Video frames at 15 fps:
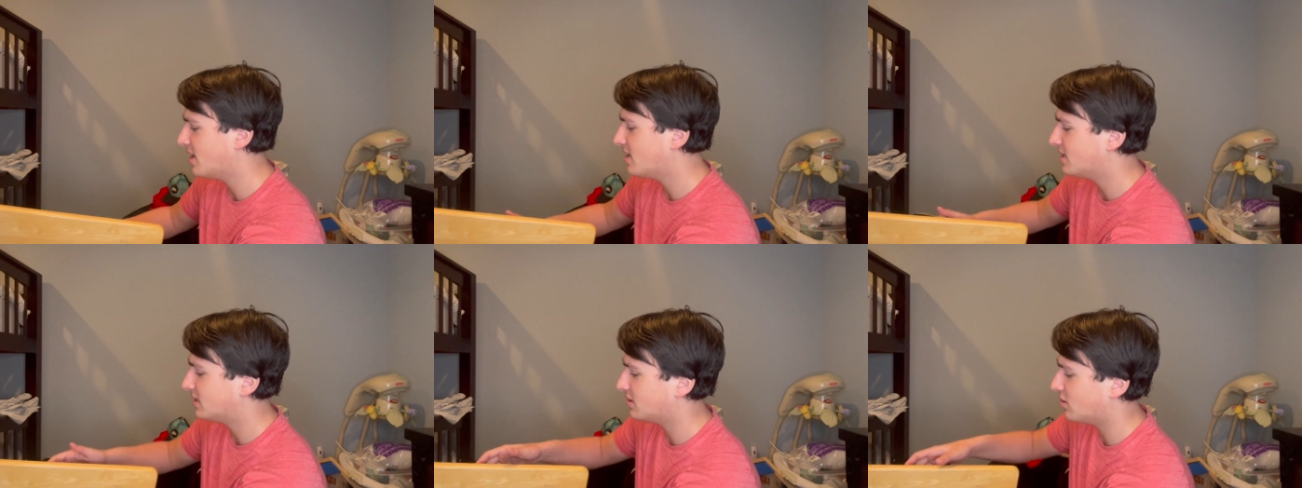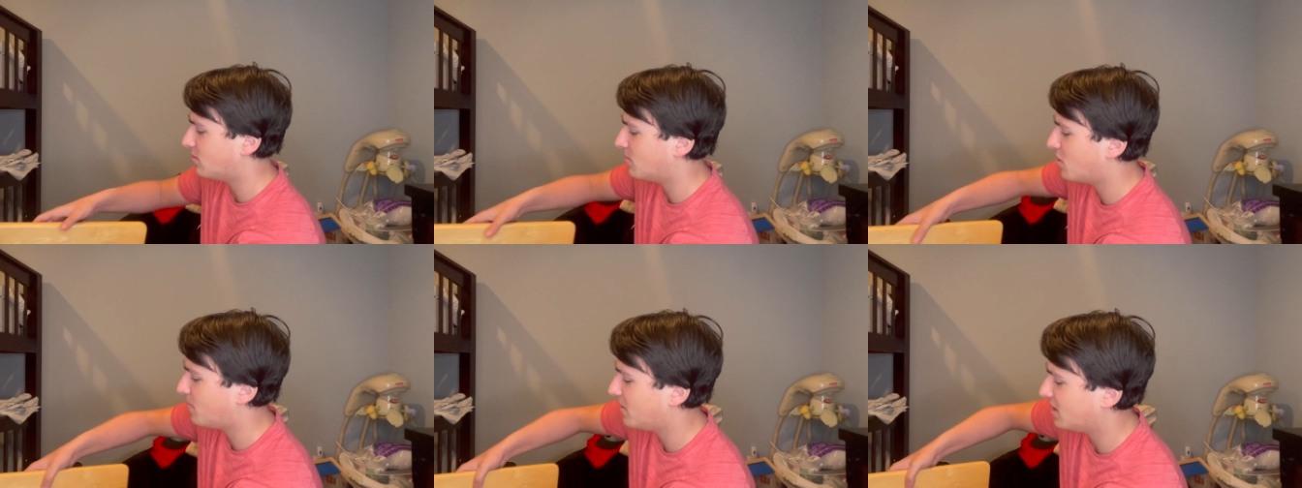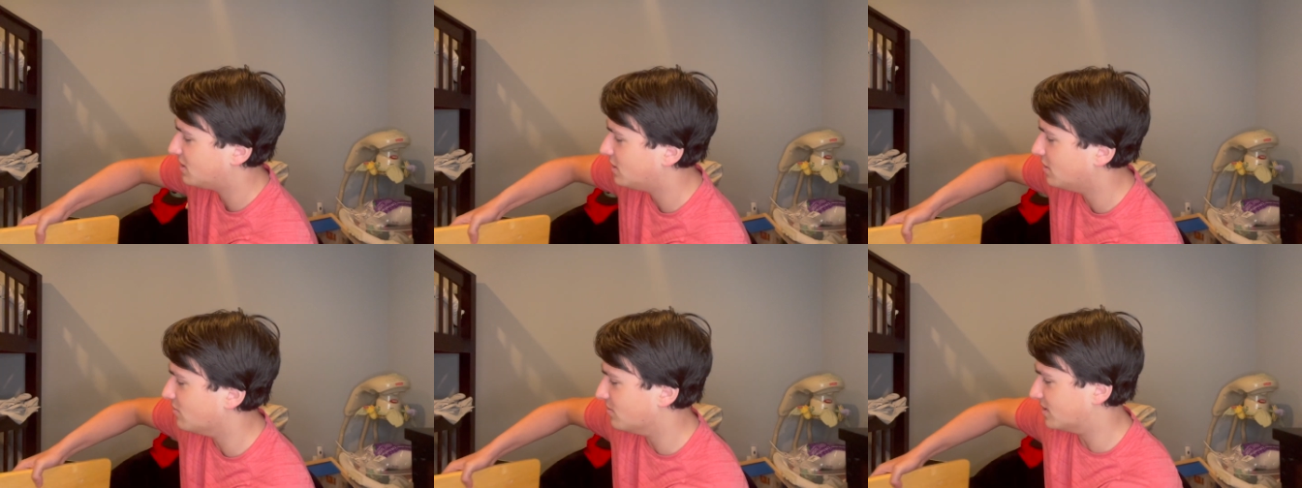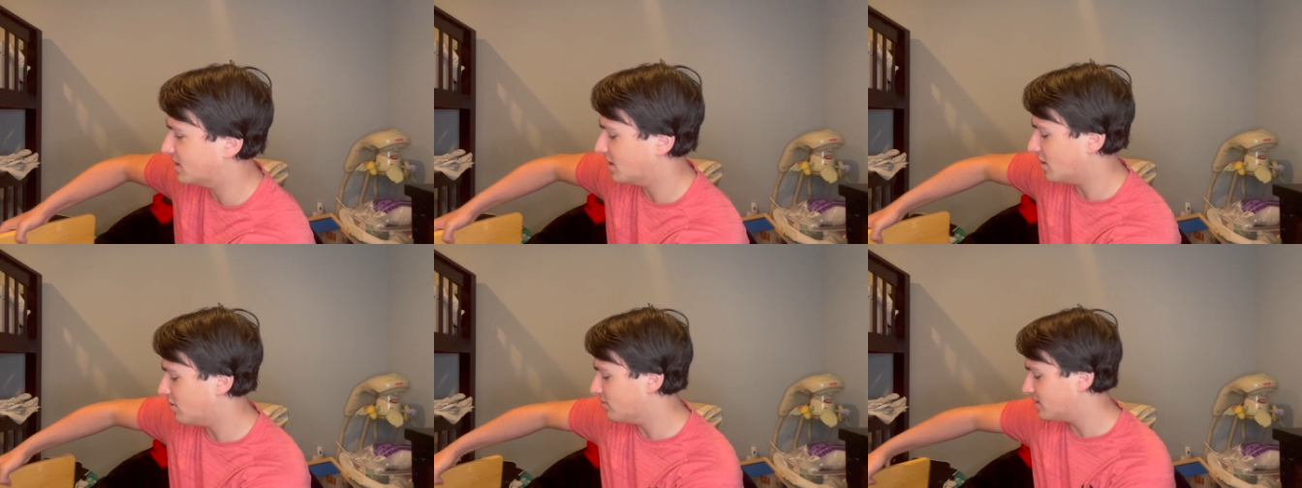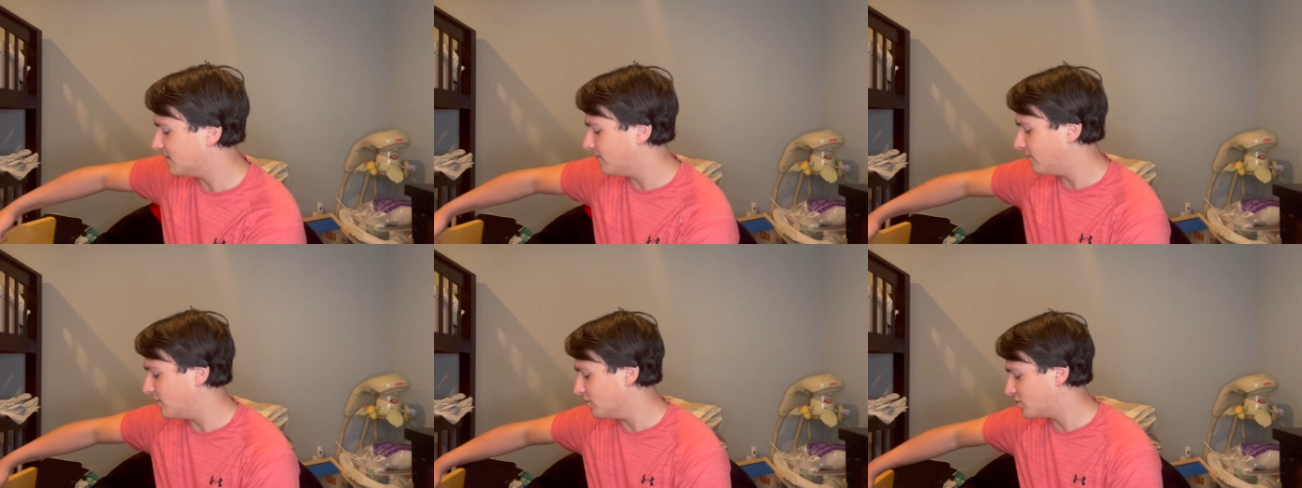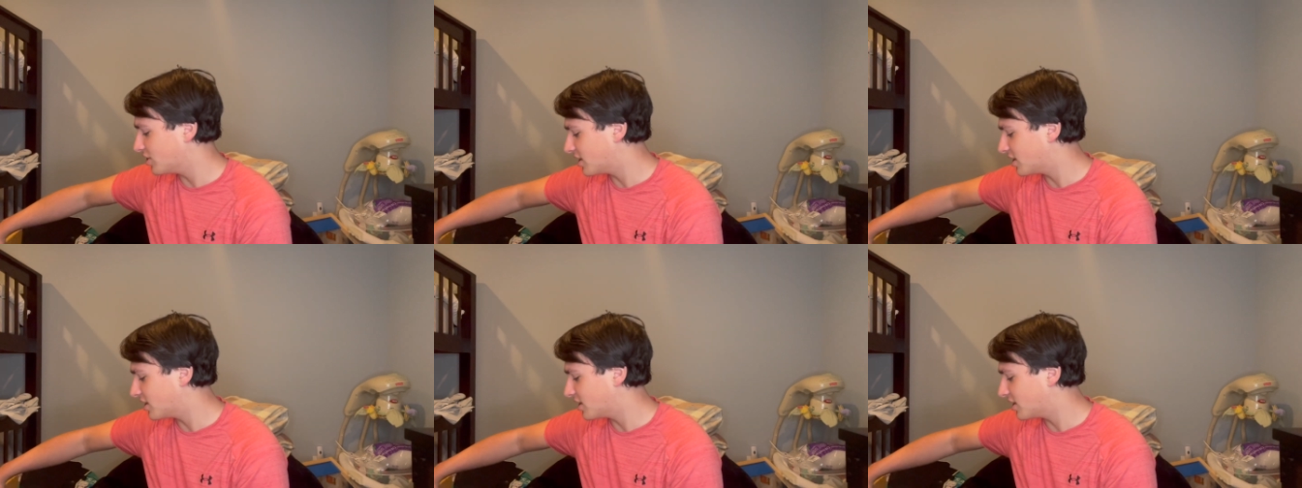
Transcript: So I'm hoping to use those in future